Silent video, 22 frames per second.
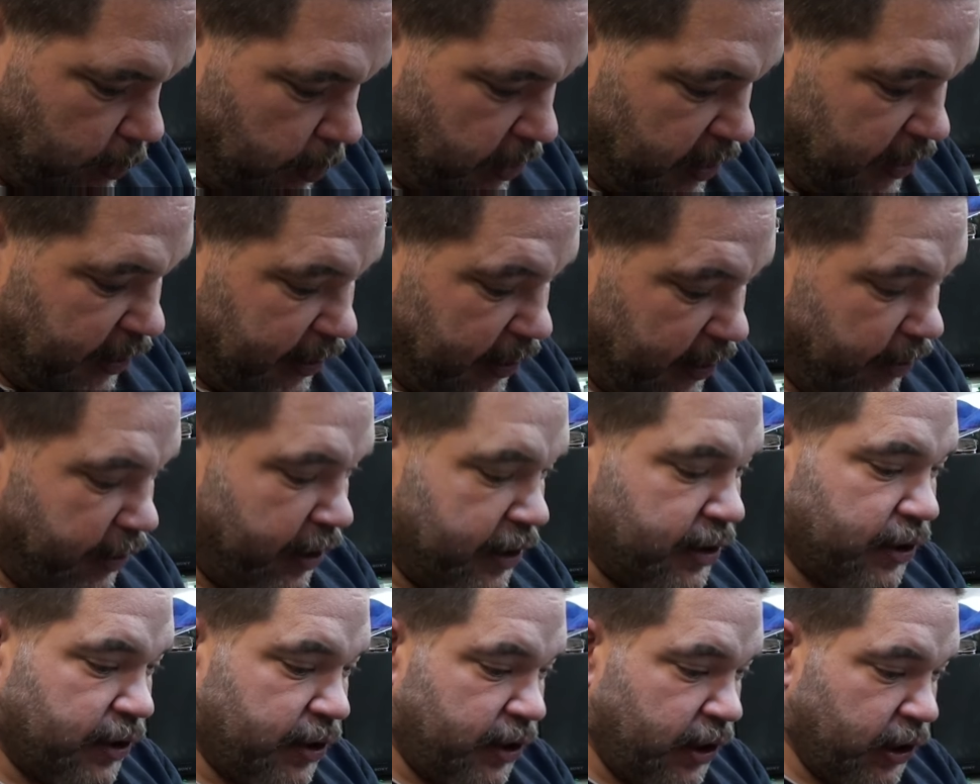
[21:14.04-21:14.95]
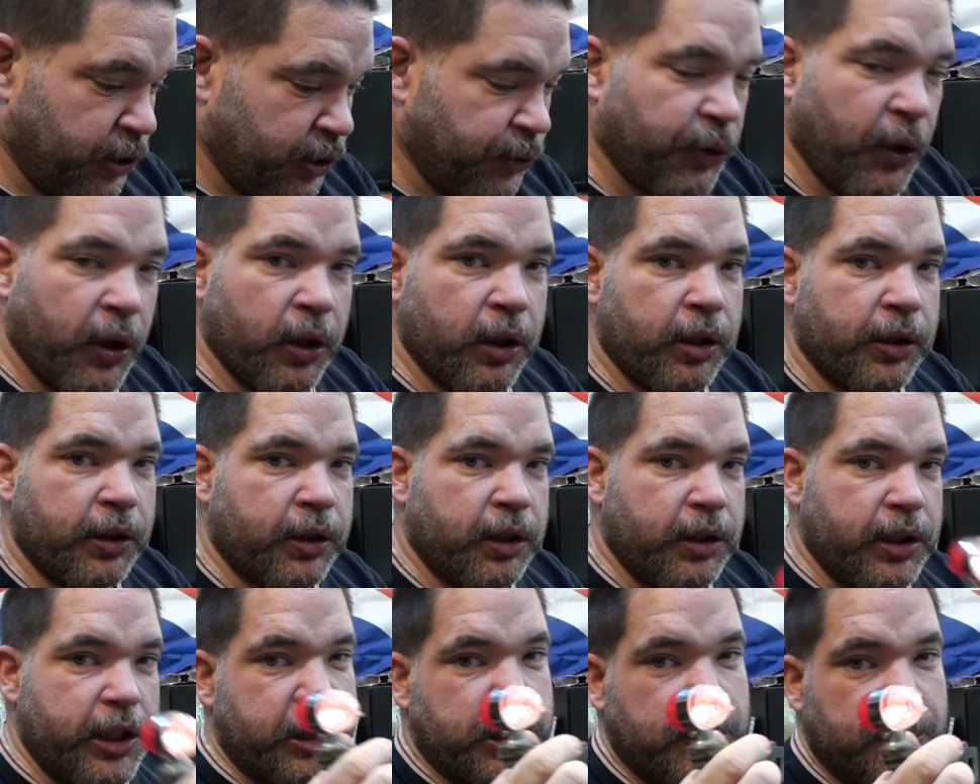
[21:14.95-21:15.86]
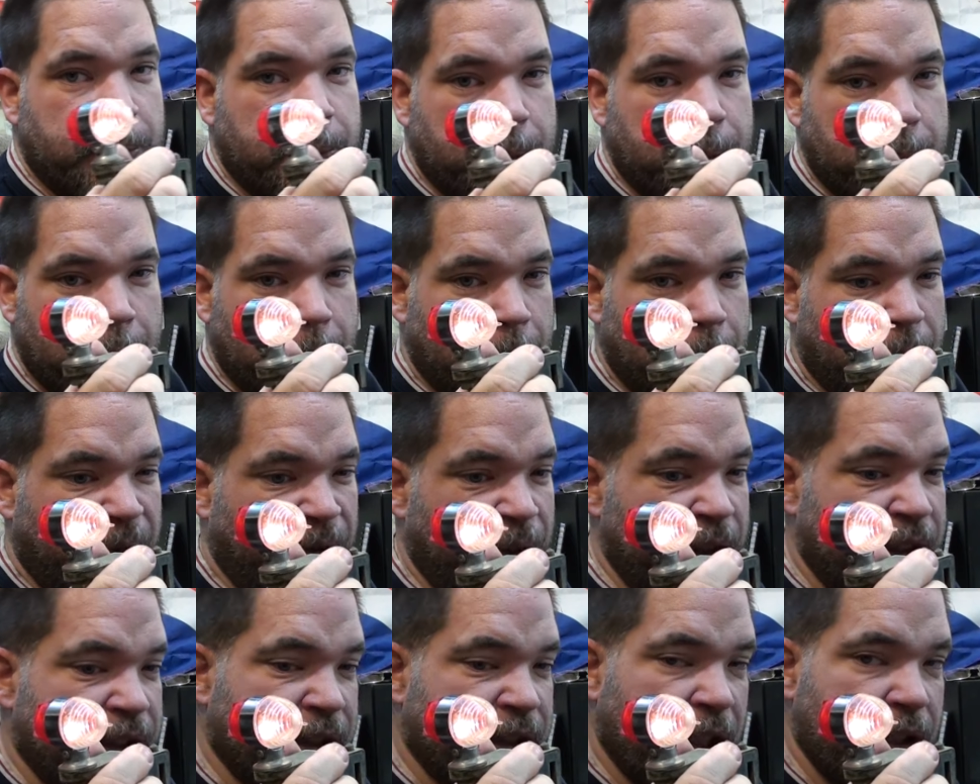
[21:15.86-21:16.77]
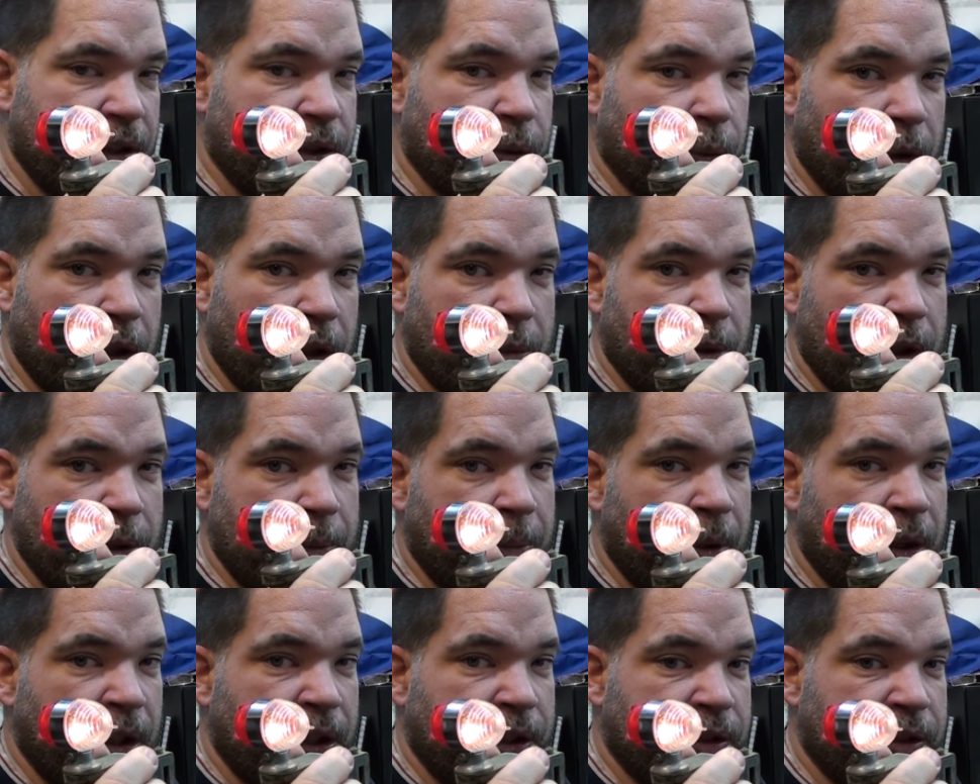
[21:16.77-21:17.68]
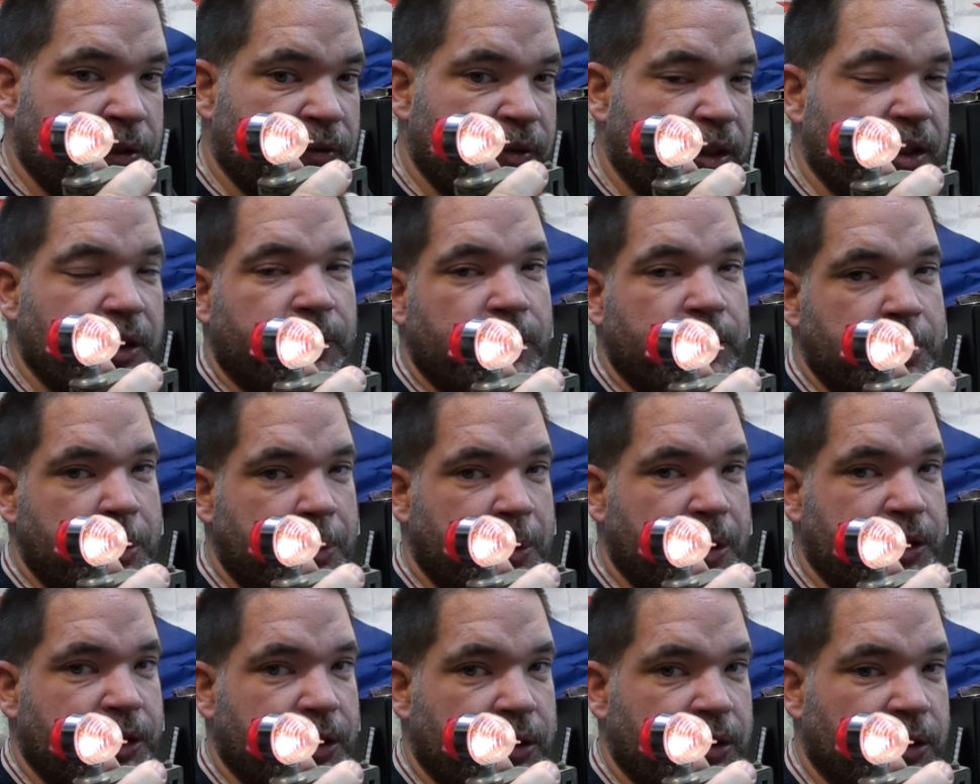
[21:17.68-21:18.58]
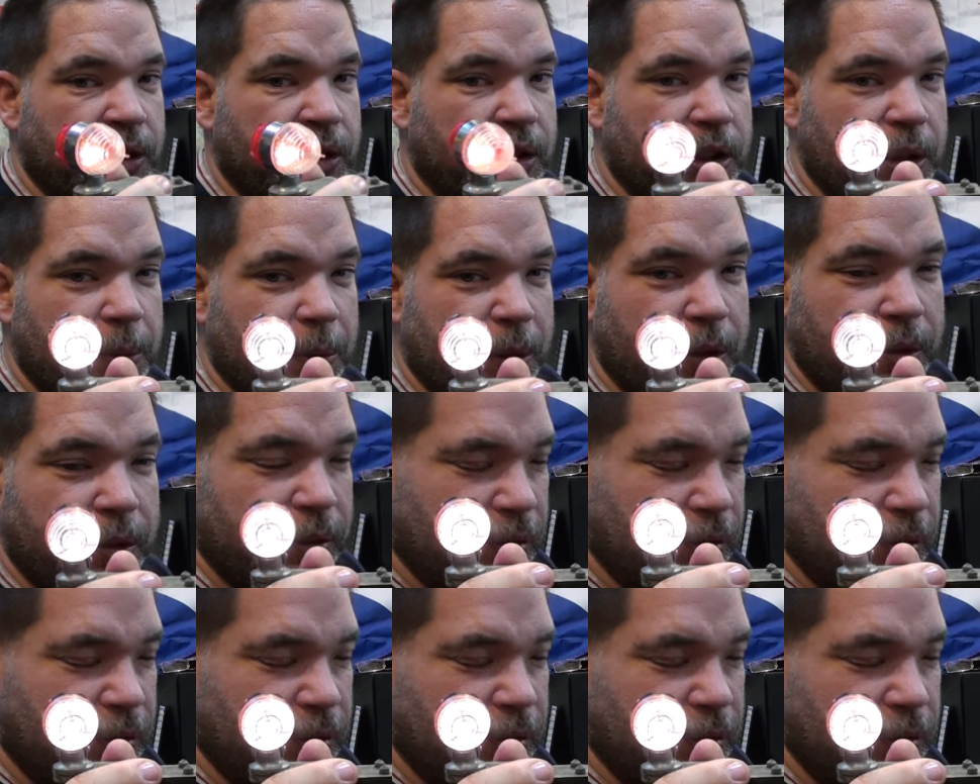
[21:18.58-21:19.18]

in theory, as a 6-volt, I could actually fix that to one of my bikes and run it from the bicycle dynamo.